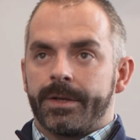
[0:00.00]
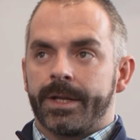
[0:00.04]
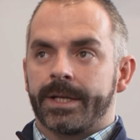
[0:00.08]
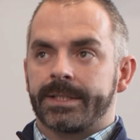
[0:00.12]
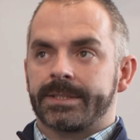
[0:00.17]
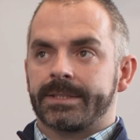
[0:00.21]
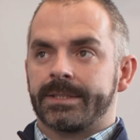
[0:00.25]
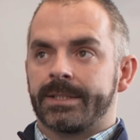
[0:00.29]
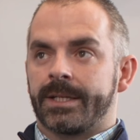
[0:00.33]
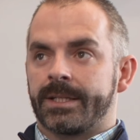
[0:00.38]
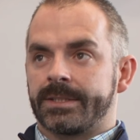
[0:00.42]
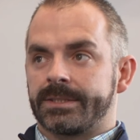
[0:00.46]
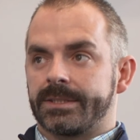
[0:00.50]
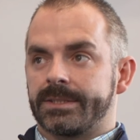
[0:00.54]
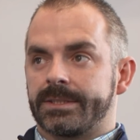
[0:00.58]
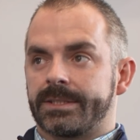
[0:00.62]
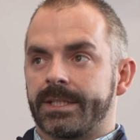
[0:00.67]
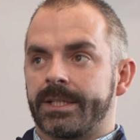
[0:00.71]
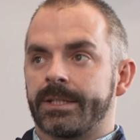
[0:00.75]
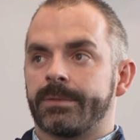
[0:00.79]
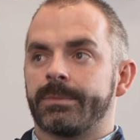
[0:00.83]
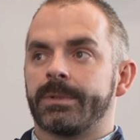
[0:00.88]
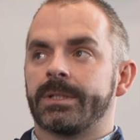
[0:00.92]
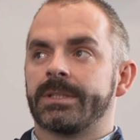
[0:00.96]
Next in our
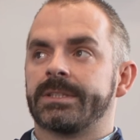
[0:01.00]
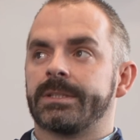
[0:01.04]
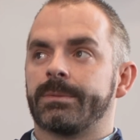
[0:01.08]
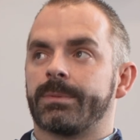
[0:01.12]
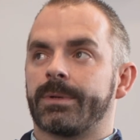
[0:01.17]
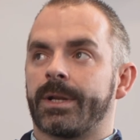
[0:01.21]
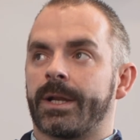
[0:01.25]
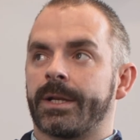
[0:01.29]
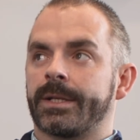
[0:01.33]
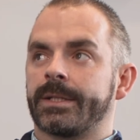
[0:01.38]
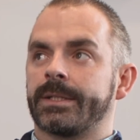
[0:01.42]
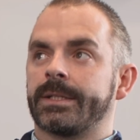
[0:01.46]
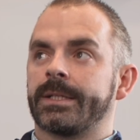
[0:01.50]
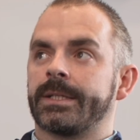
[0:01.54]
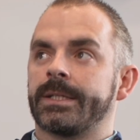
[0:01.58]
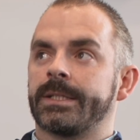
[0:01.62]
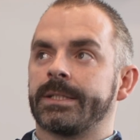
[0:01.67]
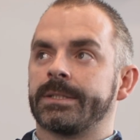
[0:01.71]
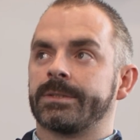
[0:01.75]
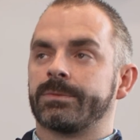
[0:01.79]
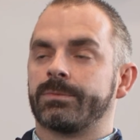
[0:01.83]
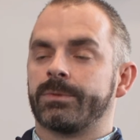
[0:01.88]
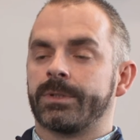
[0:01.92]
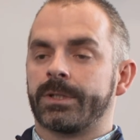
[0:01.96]
sustainability plan
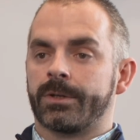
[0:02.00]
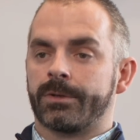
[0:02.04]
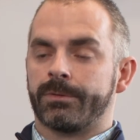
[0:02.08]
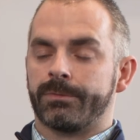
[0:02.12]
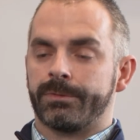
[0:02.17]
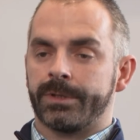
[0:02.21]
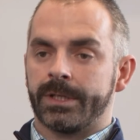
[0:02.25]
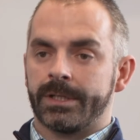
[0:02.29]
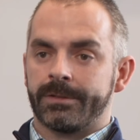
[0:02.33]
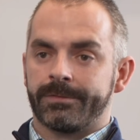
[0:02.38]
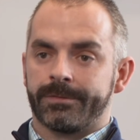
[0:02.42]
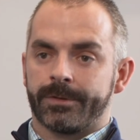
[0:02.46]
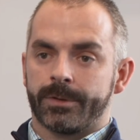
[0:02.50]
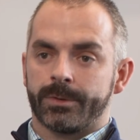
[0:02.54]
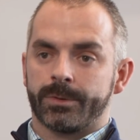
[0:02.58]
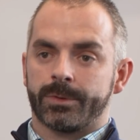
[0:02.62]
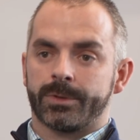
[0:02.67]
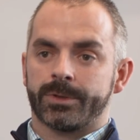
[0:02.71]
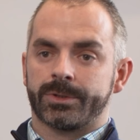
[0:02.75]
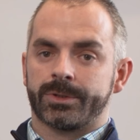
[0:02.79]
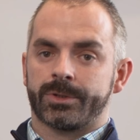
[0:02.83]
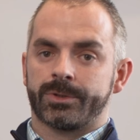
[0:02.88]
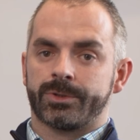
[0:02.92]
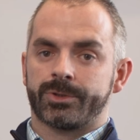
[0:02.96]
is we're going to really
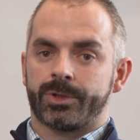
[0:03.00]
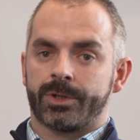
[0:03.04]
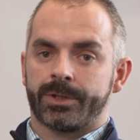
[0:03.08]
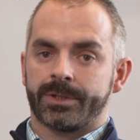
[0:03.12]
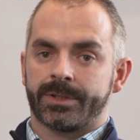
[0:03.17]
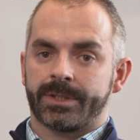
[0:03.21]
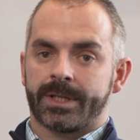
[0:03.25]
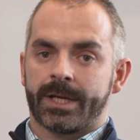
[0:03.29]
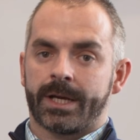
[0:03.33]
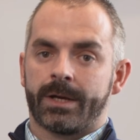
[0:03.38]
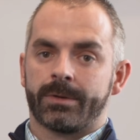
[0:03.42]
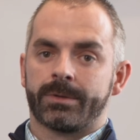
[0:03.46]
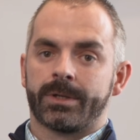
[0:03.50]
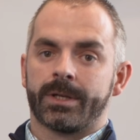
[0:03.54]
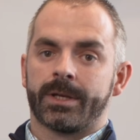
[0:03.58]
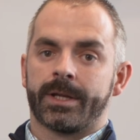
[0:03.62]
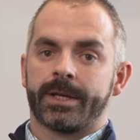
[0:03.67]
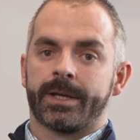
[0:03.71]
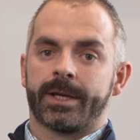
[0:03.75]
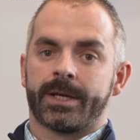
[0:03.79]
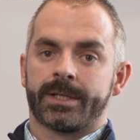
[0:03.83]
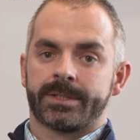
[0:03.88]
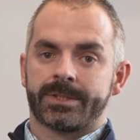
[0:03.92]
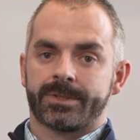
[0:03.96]
focus on trying to
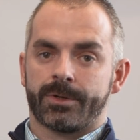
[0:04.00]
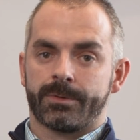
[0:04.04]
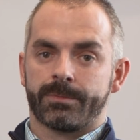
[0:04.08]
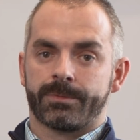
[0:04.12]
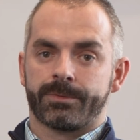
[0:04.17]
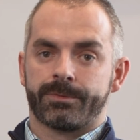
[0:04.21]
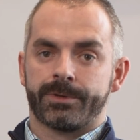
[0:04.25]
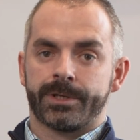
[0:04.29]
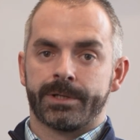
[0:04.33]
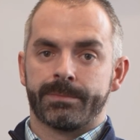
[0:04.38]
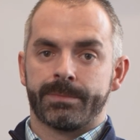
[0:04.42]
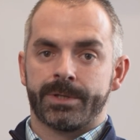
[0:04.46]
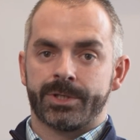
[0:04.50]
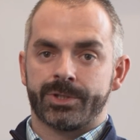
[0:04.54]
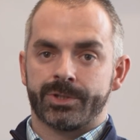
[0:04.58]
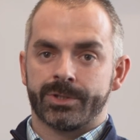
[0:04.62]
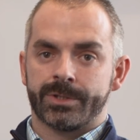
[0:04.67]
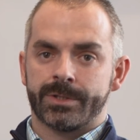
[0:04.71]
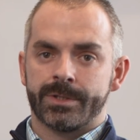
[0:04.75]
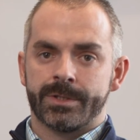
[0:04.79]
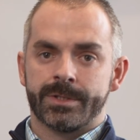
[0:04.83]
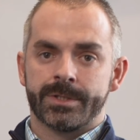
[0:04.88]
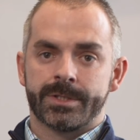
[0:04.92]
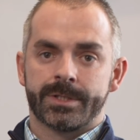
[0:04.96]
calculate our Scope 3
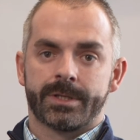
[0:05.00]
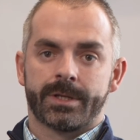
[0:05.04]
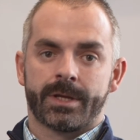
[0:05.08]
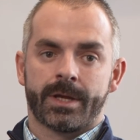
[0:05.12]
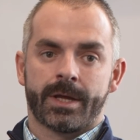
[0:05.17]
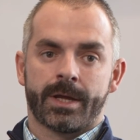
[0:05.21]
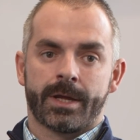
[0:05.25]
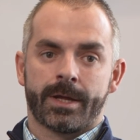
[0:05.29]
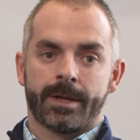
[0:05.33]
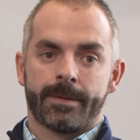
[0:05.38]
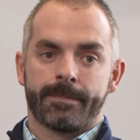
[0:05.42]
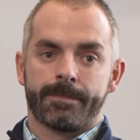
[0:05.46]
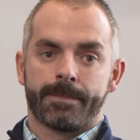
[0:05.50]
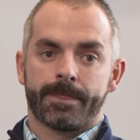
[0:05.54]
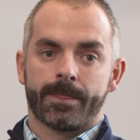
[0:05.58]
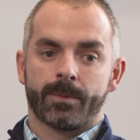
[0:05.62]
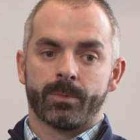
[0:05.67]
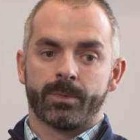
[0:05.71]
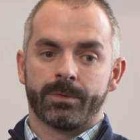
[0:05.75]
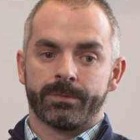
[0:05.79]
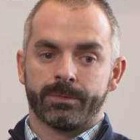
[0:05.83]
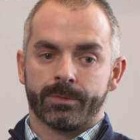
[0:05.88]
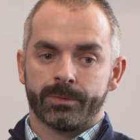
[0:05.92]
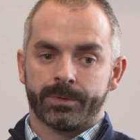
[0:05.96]
emissions.
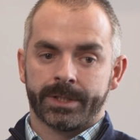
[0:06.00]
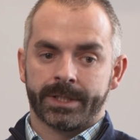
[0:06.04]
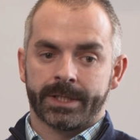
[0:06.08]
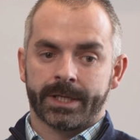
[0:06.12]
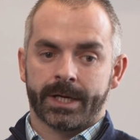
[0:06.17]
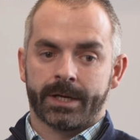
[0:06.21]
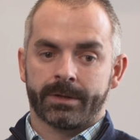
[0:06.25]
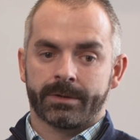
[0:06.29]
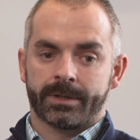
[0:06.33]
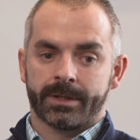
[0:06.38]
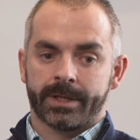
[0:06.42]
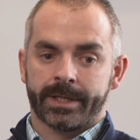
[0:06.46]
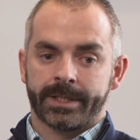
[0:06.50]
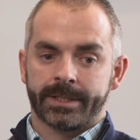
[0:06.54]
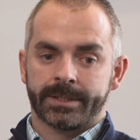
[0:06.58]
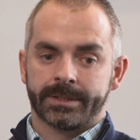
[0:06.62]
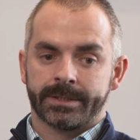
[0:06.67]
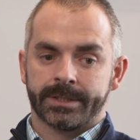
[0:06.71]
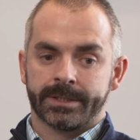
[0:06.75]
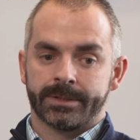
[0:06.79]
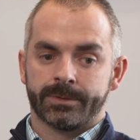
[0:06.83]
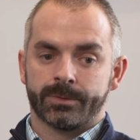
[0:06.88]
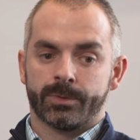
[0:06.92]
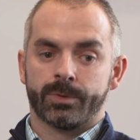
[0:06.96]
We've already
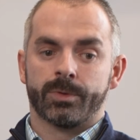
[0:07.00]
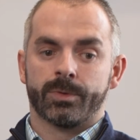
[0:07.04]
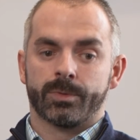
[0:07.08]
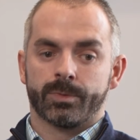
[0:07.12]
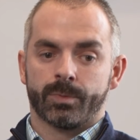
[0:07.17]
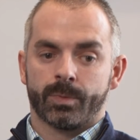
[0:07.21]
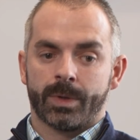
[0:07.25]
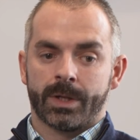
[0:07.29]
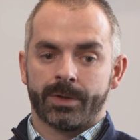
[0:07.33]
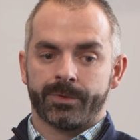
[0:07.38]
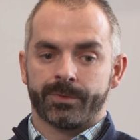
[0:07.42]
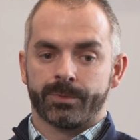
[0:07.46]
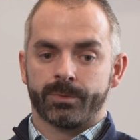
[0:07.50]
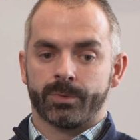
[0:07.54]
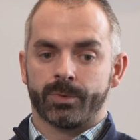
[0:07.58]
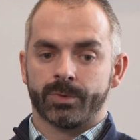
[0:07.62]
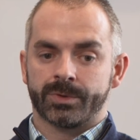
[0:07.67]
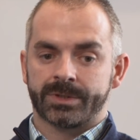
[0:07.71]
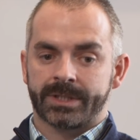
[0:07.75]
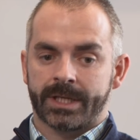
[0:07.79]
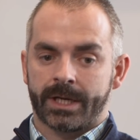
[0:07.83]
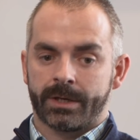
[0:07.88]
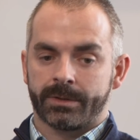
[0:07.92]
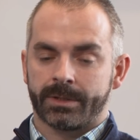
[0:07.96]
calculated, or well towards
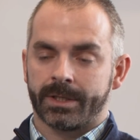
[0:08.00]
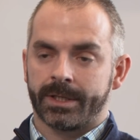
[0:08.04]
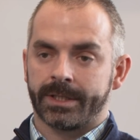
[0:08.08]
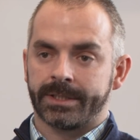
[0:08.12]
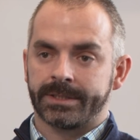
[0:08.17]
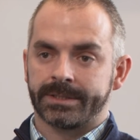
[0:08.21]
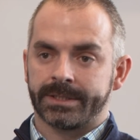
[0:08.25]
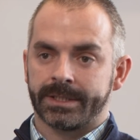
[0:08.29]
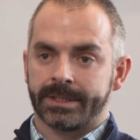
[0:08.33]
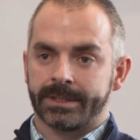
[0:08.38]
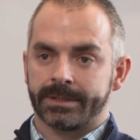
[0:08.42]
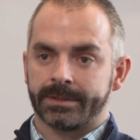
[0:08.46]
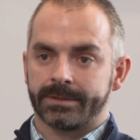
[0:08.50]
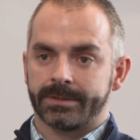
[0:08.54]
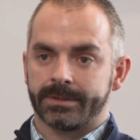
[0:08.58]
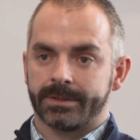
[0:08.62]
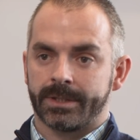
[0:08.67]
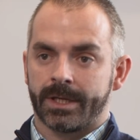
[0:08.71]
calculating,